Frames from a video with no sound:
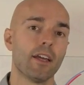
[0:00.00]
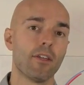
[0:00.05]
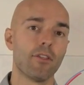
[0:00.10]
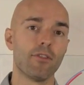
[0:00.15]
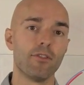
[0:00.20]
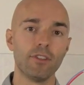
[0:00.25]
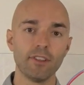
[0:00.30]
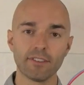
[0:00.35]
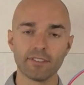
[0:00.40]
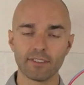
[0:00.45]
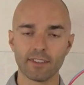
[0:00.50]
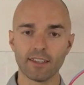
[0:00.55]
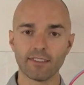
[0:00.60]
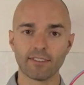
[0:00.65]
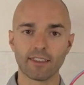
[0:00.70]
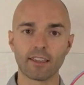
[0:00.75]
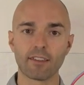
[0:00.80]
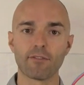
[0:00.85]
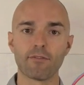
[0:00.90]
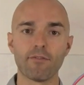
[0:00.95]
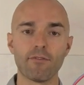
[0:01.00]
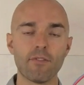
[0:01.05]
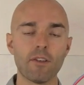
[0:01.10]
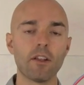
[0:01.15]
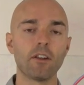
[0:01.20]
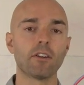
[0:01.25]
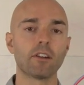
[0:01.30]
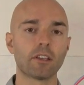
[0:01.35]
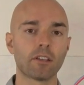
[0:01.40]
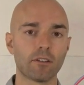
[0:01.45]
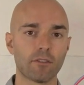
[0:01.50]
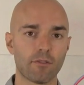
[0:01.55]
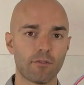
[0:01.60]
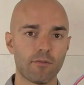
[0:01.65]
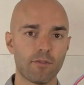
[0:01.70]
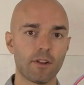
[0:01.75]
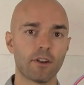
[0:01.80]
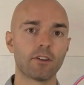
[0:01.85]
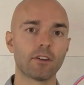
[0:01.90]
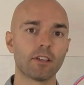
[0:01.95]
this is a very,
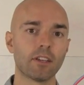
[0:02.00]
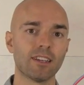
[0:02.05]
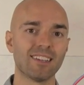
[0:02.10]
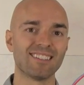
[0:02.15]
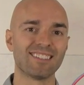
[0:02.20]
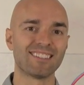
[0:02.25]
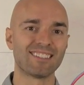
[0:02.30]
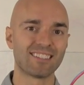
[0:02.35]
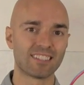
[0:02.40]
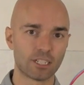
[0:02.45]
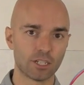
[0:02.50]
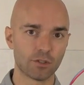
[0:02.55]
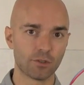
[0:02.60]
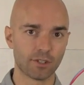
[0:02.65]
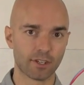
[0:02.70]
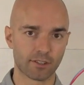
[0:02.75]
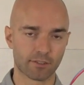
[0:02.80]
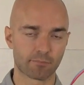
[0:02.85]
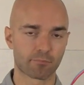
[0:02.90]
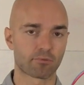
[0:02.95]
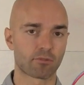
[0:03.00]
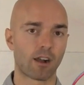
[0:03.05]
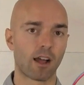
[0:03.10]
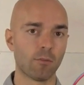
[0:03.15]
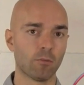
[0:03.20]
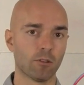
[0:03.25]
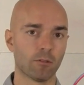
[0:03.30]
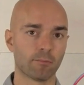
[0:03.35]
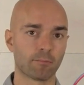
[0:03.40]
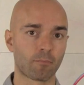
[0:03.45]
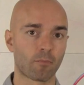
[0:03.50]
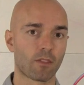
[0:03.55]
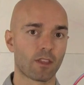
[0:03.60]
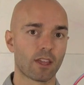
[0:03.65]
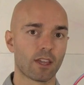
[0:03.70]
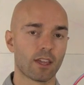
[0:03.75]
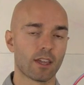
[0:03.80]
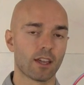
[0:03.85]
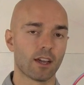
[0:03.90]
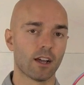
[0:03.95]
very serious problem,
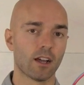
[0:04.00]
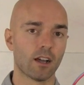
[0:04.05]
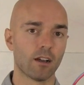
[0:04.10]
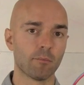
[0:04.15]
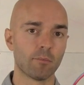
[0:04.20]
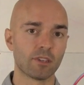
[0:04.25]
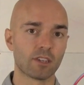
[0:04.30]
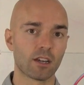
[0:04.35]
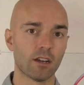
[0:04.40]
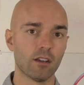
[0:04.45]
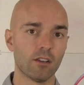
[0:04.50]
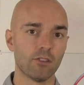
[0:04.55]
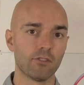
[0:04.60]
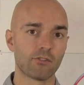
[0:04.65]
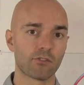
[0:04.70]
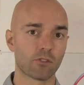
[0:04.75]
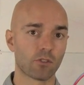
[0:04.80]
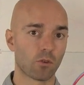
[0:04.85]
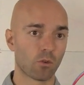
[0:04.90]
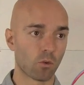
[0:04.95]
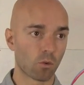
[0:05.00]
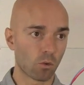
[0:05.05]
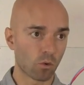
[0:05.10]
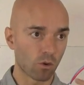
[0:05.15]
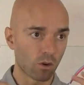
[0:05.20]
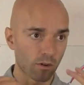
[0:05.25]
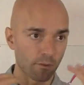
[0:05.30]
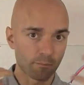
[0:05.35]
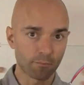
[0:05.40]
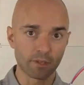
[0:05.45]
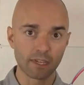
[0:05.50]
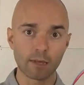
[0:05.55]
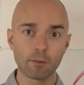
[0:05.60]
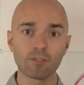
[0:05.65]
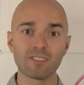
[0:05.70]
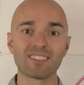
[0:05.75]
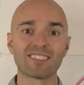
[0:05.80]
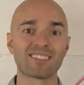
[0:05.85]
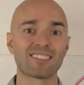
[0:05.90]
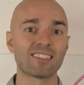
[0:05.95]
because being
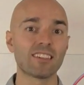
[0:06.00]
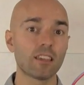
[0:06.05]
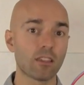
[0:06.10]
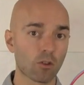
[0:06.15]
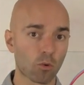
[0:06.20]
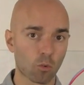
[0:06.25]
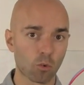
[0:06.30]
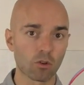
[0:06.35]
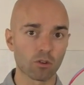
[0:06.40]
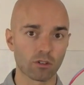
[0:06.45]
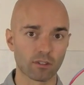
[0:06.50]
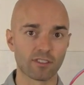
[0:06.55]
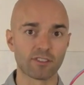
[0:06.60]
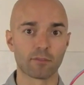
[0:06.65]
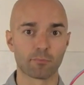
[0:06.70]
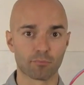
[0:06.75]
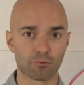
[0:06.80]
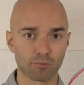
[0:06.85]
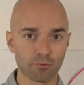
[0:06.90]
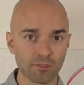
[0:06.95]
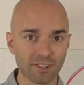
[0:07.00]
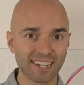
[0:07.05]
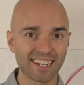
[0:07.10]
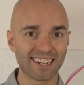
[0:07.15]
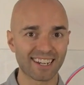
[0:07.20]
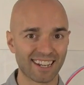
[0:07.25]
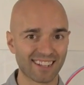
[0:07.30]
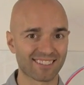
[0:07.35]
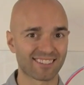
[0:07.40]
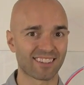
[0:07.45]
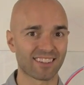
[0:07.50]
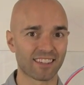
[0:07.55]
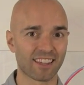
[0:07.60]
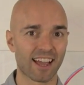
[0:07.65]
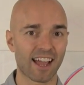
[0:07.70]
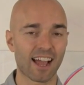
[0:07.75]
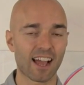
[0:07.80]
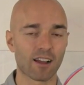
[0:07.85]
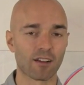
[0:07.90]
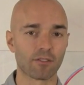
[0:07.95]
able to see the world is a pretty nice thing
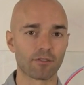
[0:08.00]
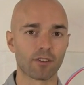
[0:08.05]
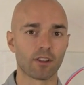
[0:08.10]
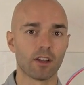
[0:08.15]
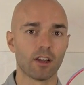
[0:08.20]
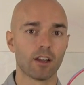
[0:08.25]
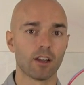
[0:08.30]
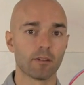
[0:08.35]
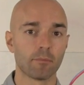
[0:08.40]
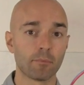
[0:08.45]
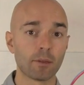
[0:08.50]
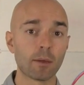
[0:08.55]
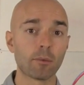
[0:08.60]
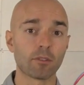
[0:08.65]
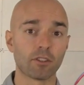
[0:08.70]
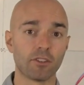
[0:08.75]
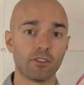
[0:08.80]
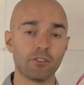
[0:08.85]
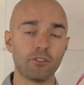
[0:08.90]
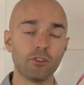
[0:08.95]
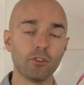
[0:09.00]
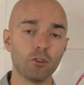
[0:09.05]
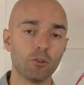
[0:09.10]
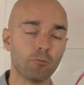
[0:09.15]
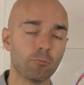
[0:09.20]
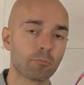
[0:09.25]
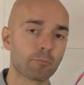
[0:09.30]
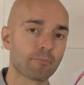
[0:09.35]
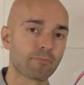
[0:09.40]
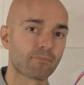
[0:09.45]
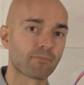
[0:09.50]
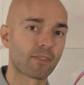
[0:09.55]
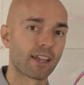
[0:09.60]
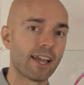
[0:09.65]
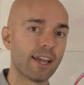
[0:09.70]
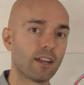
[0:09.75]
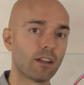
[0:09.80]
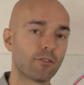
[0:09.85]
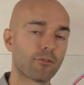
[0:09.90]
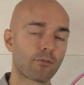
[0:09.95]
to be able to do.
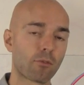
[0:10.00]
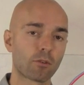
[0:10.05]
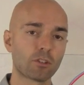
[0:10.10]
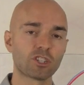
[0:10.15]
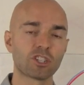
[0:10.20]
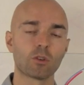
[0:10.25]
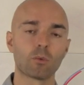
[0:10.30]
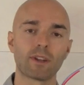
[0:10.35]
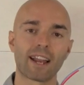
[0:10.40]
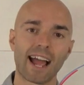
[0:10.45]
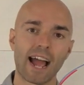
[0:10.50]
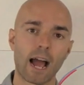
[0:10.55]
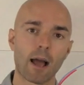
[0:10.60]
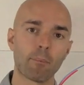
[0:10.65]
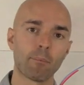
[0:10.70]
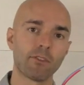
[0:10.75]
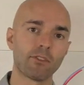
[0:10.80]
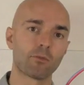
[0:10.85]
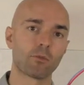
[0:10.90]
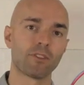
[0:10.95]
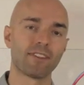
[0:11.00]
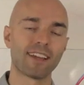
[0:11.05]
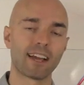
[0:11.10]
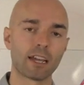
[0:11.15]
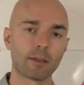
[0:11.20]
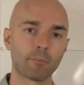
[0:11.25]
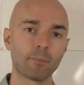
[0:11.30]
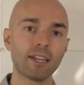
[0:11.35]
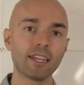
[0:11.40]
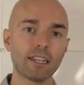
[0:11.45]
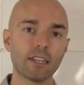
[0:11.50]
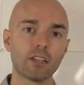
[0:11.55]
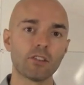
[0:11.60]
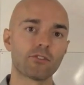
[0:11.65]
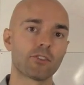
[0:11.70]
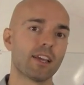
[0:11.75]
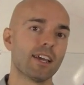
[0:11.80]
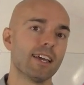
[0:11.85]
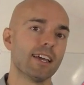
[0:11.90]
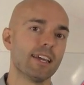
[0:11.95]
And unfortunately, what happens with
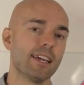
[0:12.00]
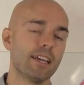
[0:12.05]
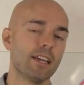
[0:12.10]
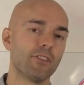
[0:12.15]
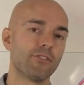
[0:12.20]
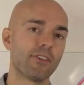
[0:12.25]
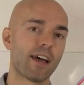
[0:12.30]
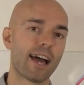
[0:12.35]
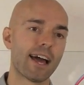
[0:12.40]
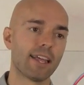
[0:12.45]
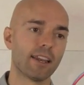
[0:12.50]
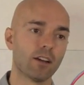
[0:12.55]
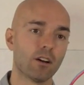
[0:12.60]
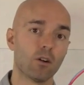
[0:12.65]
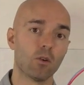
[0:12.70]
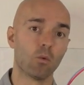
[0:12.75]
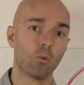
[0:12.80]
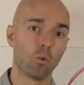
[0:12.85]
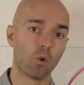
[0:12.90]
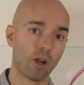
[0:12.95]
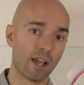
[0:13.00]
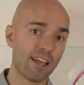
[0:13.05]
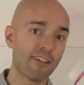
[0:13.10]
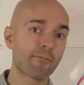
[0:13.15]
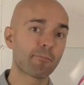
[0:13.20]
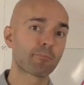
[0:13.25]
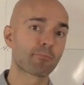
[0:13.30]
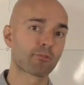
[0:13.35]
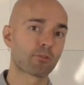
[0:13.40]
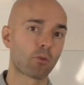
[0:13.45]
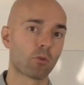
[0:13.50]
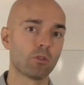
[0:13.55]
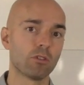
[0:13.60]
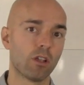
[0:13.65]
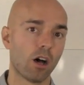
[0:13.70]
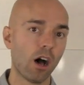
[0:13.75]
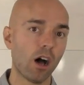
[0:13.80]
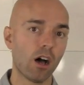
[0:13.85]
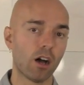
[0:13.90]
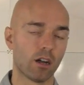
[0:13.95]
diabetes is that if
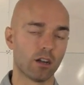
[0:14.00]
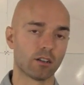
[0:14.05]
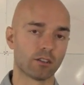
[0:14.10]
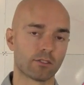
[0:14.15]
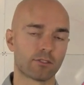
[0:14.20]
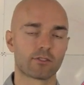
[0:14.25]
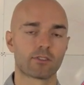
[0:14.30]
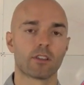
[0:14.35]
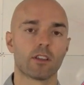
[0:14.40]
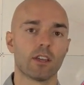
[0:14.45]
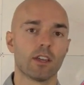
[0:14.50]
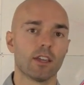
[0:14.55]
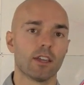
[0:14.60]
prolonged,